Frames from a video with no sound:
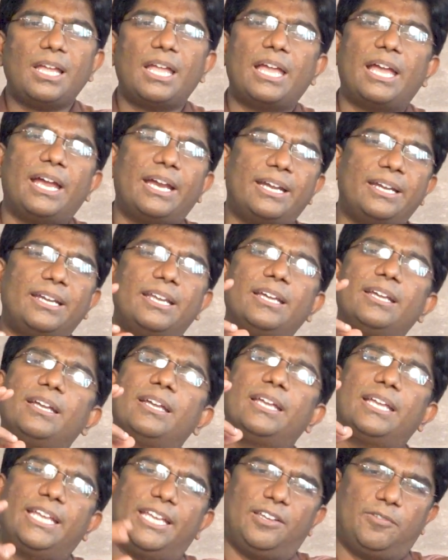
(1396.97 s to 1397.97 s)
And
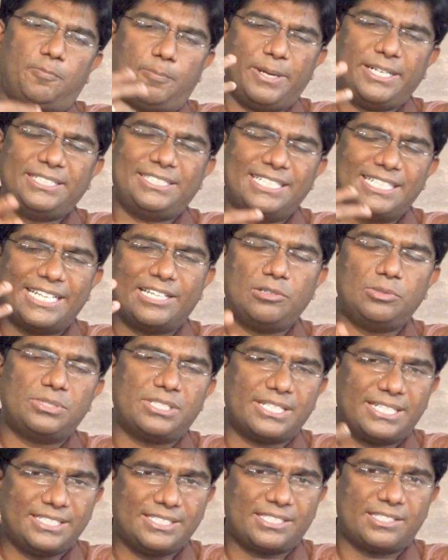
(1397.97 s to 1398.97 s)
if patient
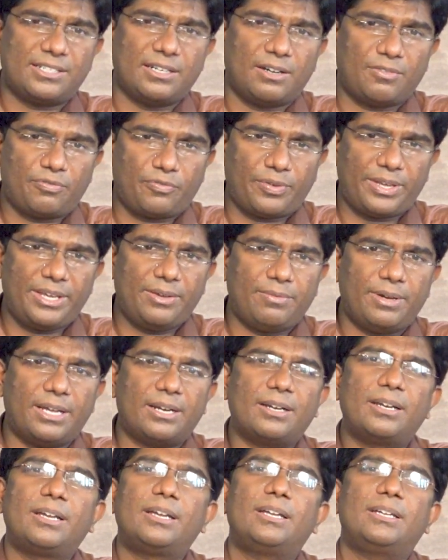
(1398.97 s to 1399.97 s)
gives history of
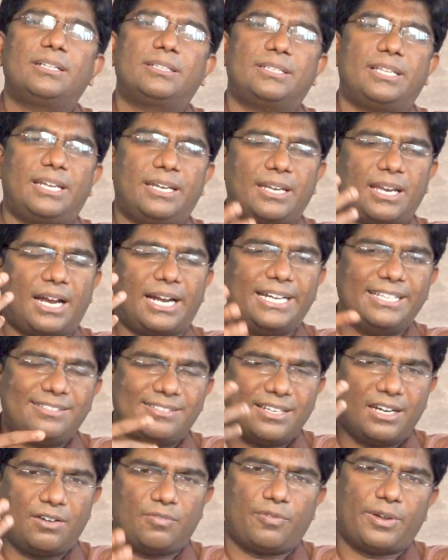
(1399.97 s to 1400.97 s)
fever, then
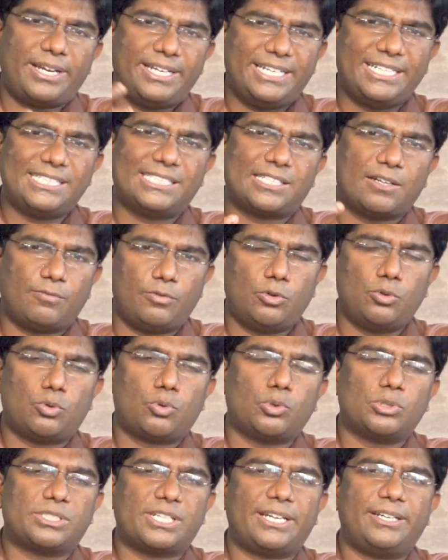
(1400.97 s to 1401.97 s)
additional findings of
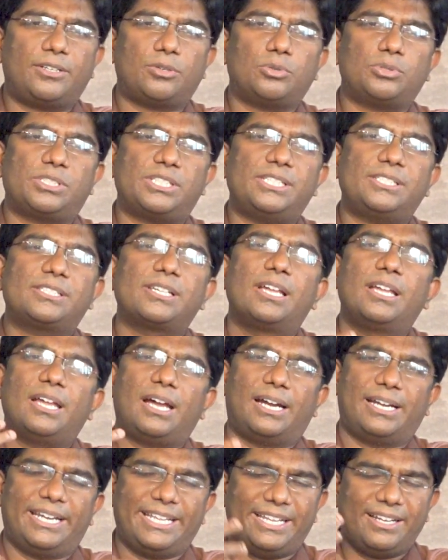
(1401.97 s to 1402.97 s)
leukocytosis
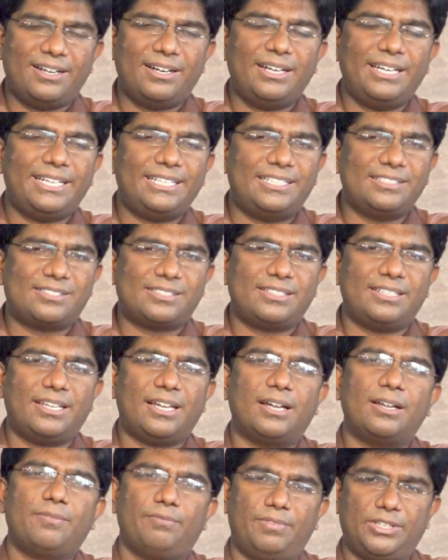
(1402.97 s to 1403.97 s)
and early
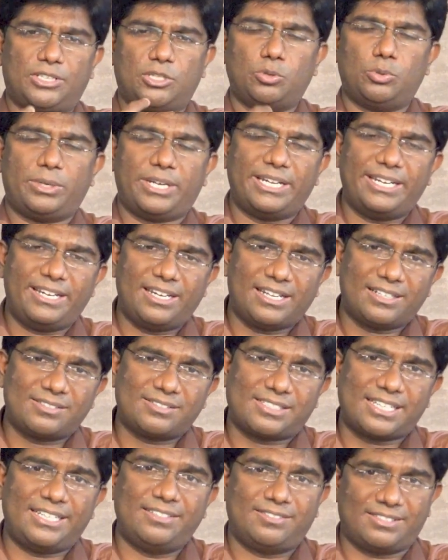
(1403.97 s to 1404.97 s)
dyspnea without any lung
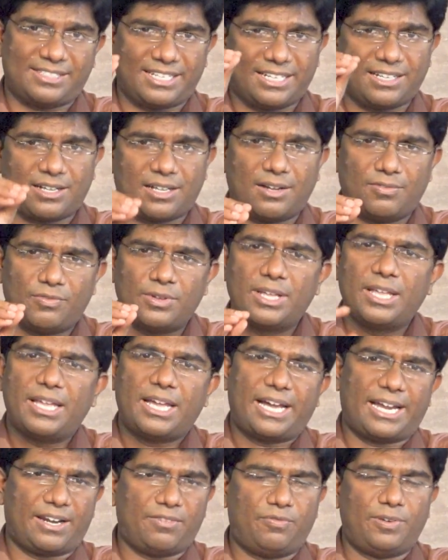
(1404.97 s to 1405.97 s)
signs, think of
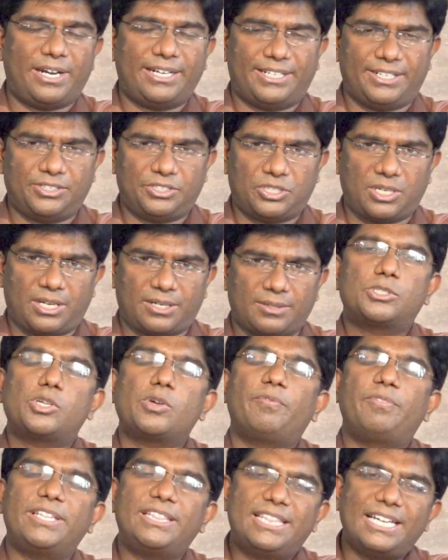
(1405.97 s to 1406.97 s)
anaphylactic shock.
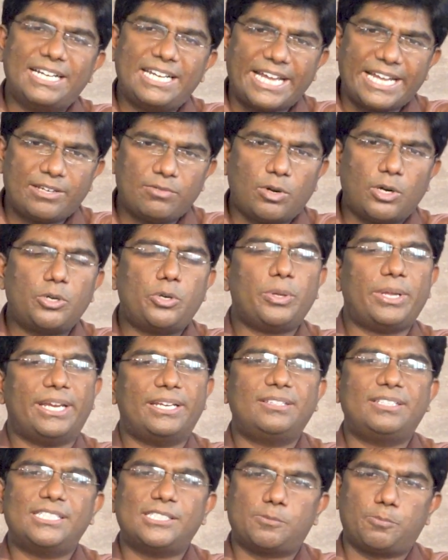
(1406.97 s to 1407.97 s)
So with that, I want to
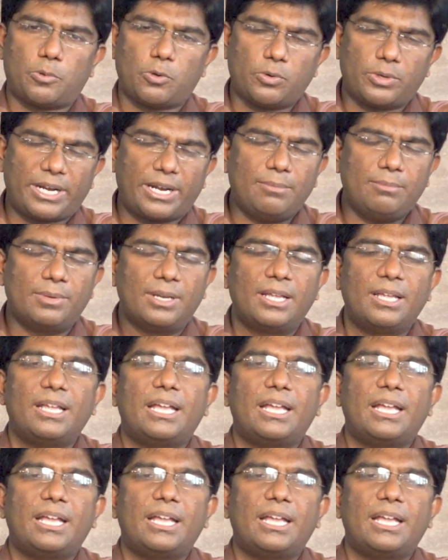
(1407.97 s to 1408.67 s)
end this program.